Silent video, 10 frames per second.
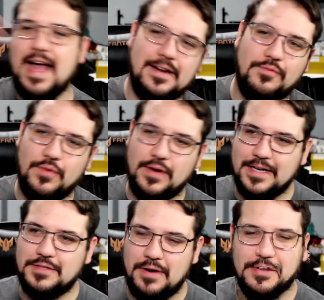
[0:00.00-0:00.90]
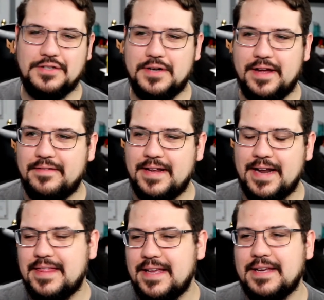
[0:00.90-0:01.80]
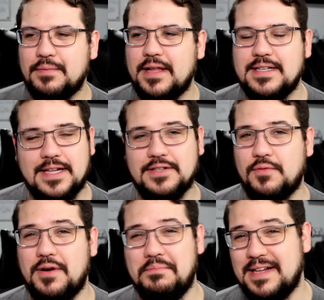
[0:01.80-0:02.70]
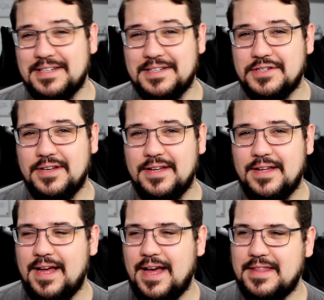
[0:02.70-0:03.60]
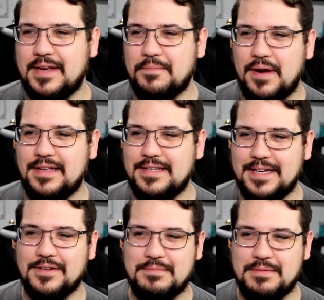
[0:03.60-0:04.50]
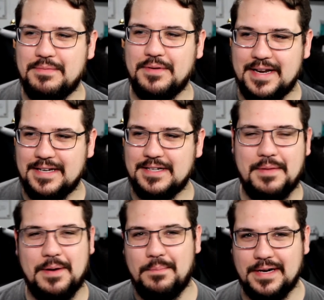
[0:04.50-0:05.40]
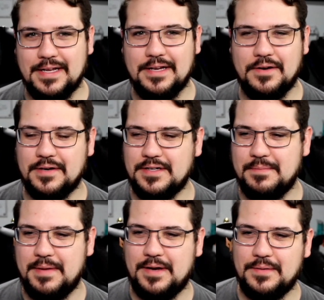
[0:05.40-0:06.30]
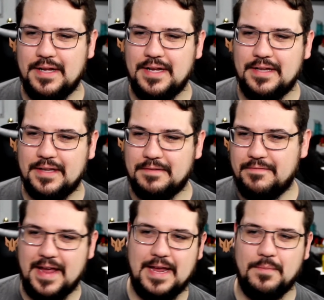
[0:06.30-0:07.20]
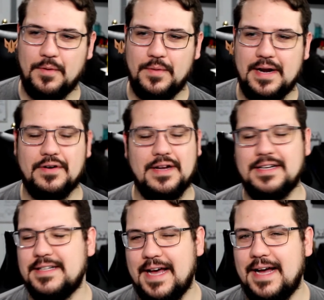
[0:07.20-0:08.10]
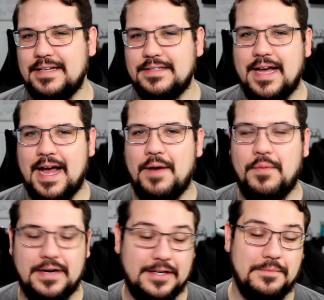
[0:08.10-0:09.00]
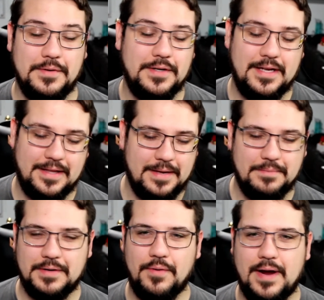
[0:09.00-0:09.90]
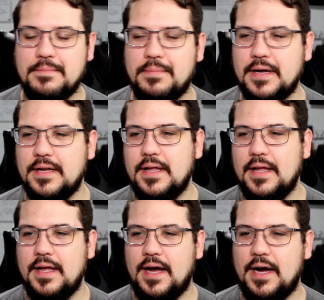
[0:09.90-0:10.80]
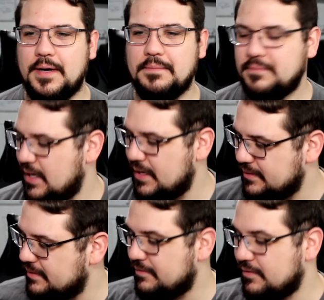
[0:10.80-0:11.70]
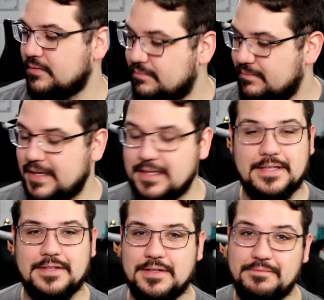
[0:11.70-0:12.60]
of when I sh- probably should have. And I think it probably sends the wrong message. I think it probably tells people that it's about money or it's about like fame or whatever, and it's not. I, I want a community, and that'd be great. But um, I, for instance,